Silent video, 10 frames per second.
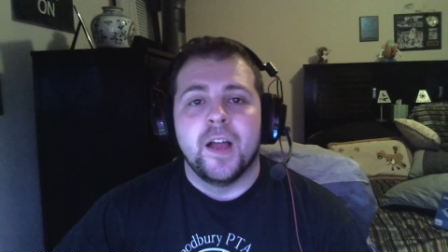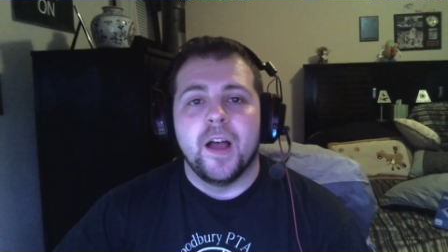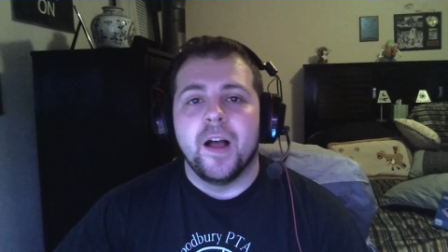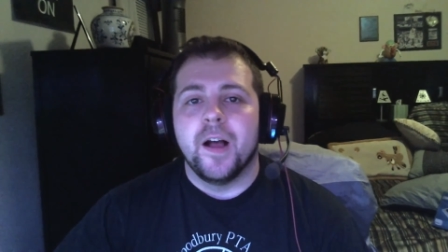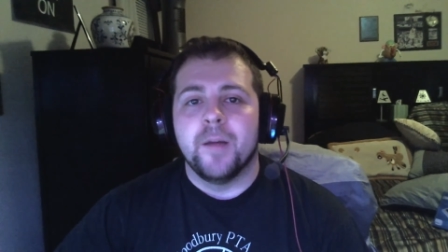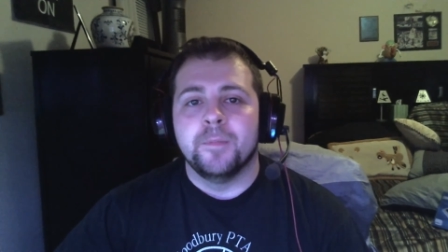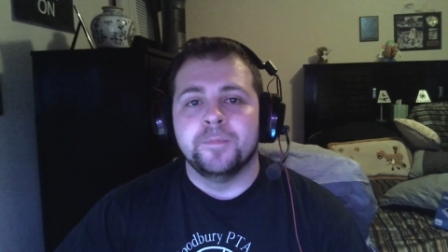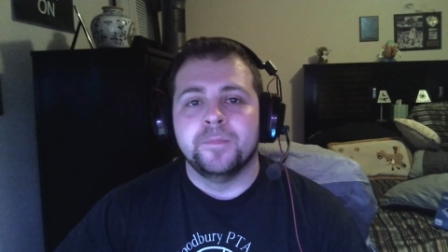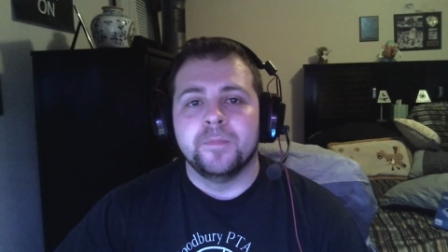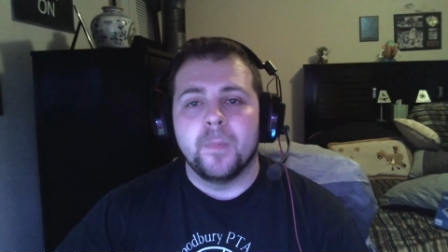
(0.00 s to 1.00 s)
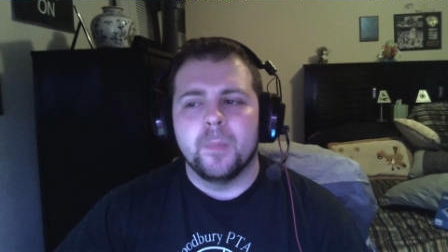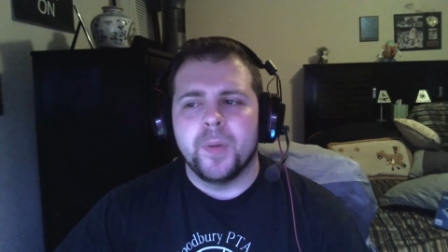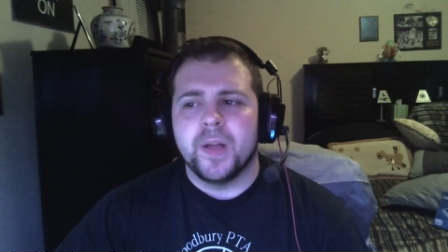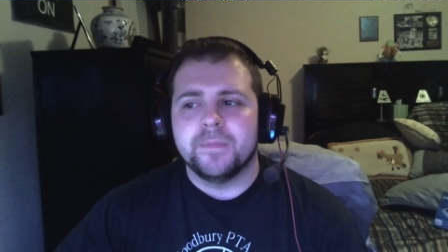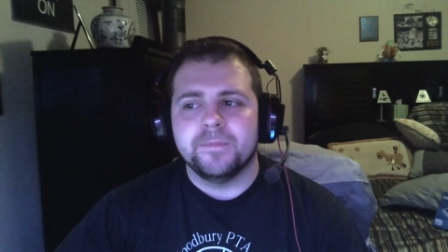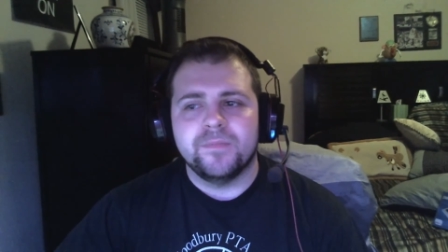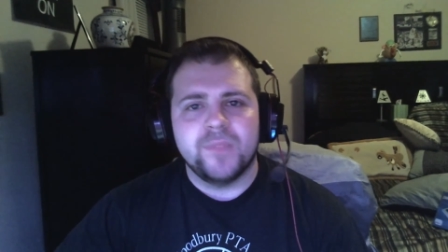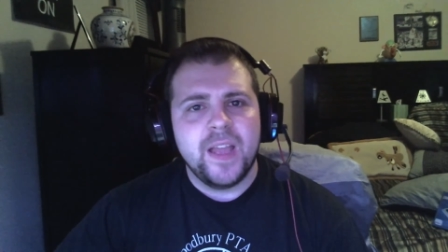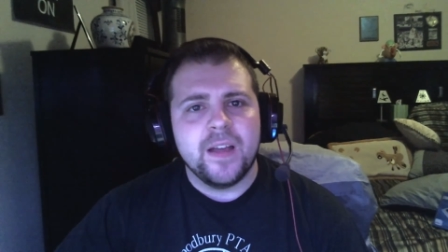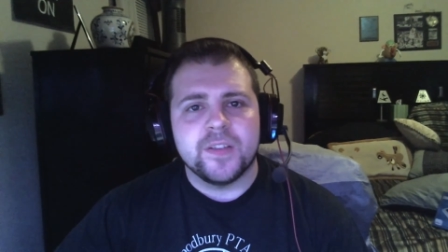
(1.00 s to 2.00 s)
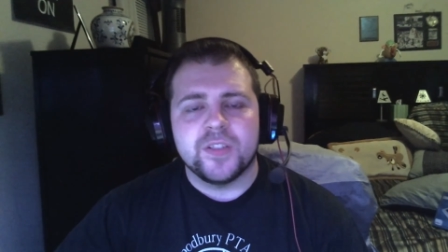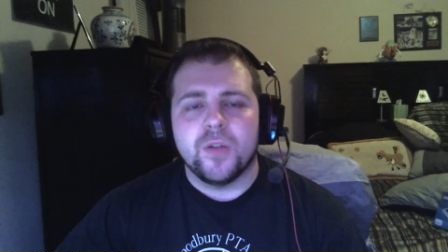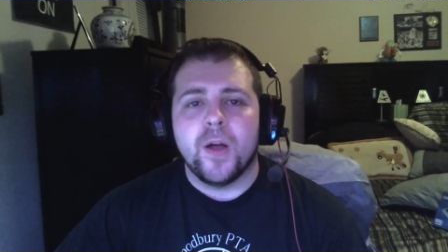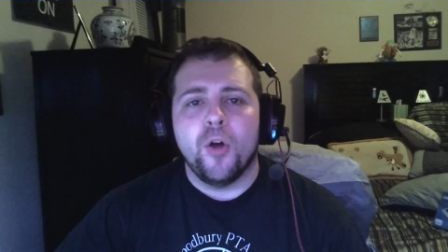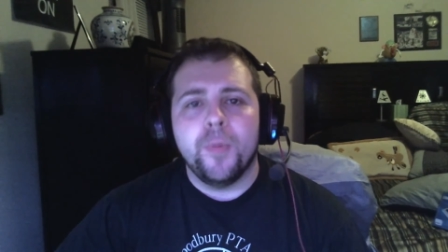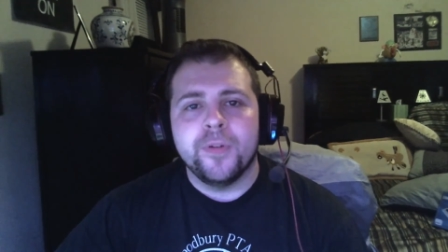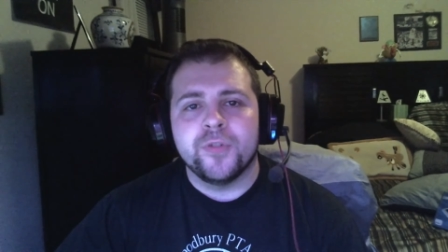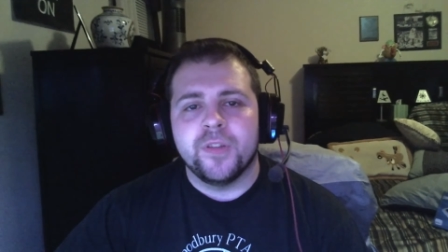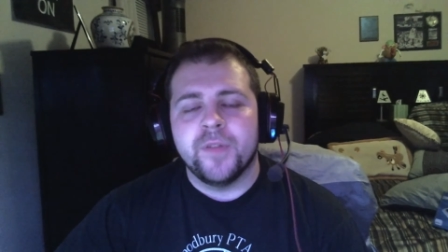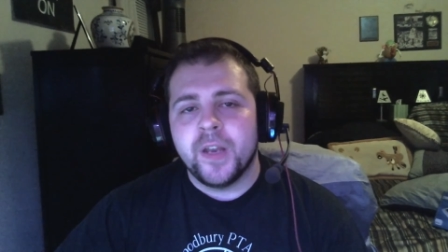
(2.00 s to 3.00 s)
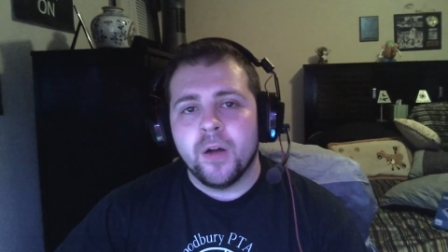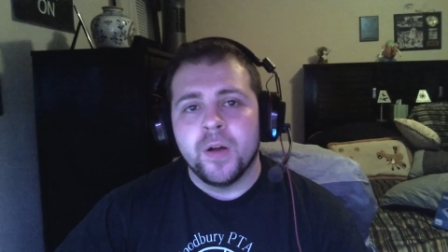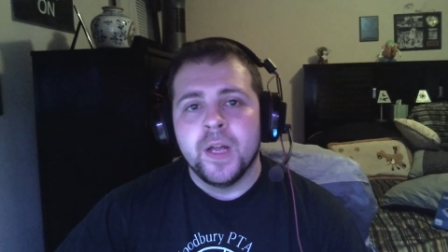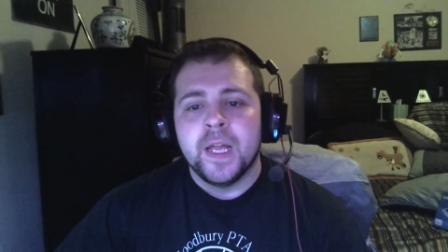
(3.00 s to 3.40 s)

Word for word: Um, but yeah, so I hope you enjoyed the video.